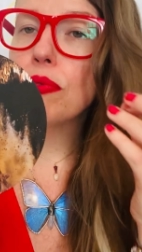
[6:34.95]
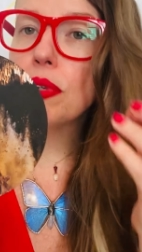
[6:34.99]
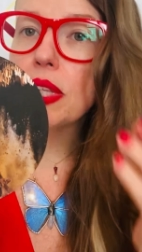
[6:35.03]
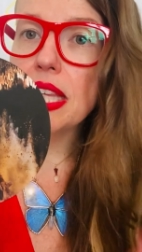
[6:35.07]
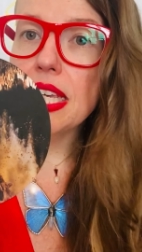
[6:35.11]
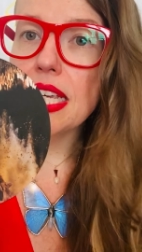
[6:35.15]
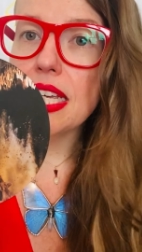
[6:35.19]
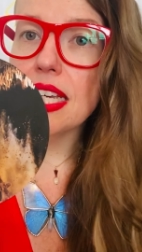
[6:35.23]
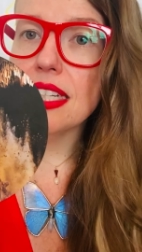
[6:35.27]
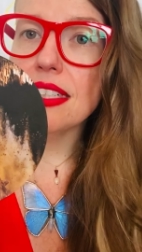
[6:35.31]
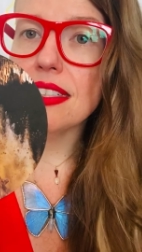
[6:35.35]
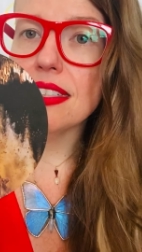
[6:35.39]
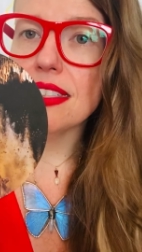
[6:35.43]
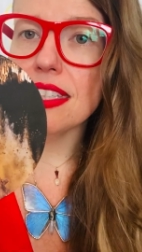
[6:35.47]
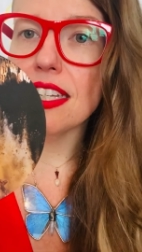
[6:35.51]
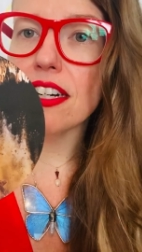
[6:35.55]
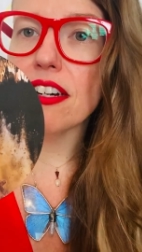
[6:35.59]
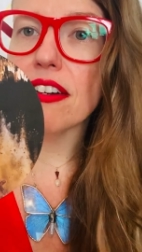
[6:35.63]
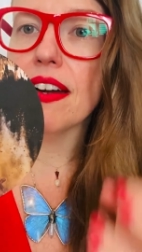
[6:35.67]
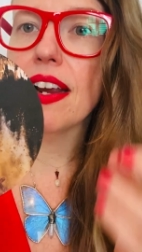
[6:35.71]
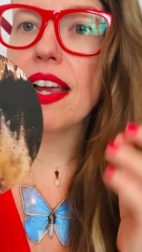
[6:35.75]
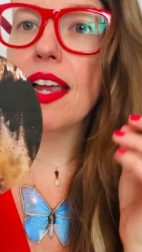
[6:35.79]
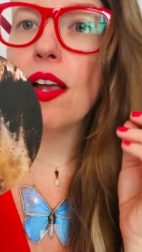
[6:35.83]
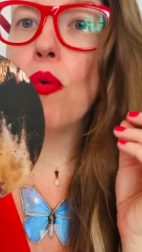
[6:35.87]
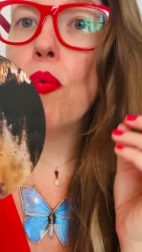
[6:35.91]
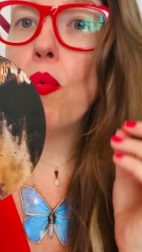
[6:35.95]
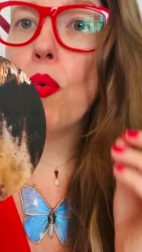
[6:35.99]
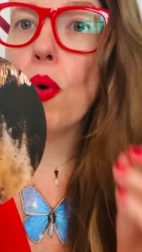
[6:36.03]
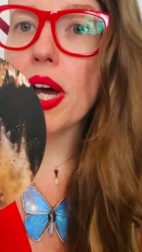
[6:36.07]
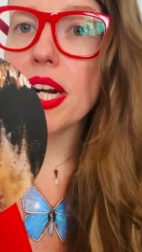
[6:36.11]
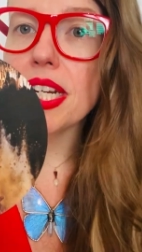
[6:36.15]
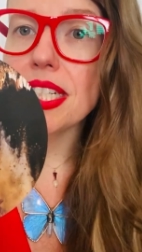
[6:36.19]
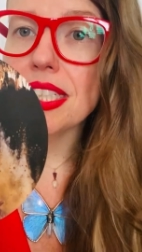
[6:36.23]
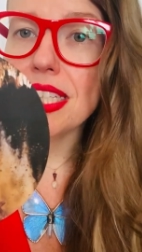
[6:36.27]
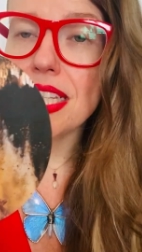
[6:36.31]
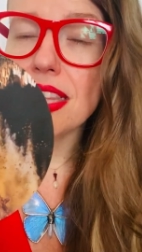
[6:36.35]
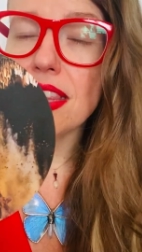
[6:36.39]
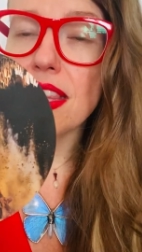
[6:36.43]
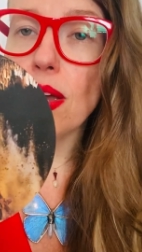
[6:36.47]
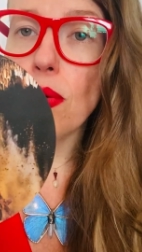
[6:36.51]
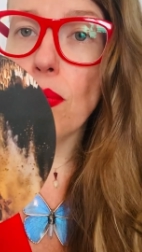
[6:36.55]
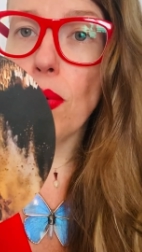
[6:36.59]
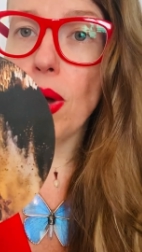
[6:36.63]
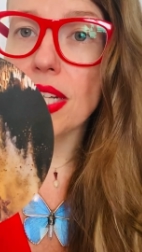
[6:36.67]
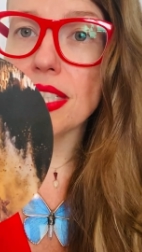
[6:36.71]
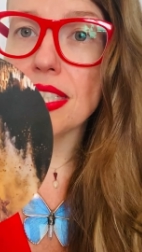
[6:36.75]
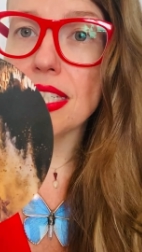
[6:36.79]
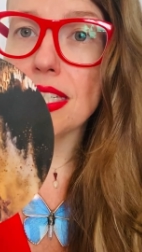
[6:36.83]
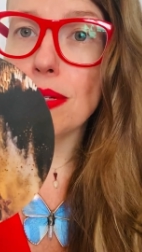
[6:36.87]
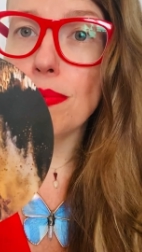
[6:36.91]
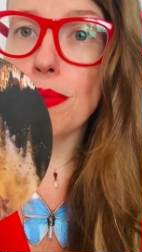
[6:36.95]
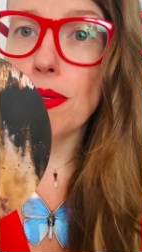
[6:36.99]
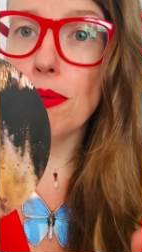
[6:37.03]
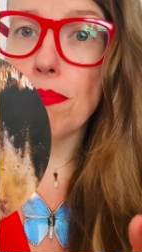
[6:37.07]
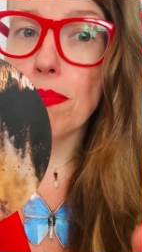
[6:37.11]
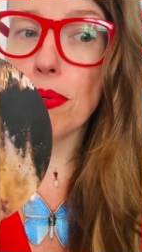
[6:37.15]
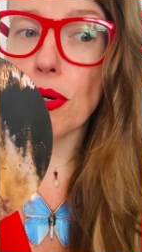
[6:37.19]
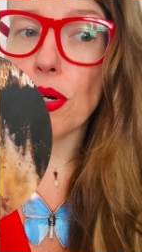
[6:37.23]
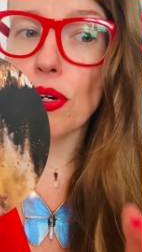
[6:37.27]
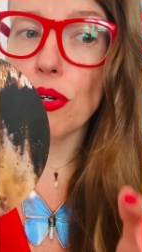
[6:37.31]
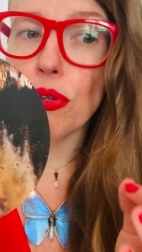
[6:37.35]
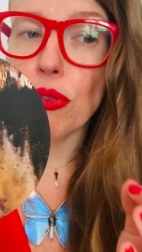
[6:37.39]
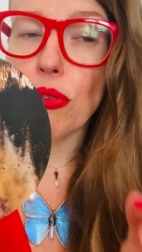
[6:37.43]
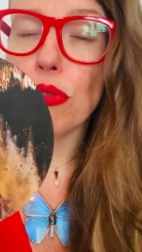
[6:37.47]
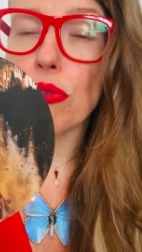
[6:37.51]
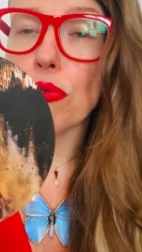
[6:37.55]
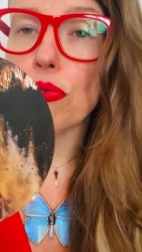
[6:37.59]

really considering what is it that wants to be birthed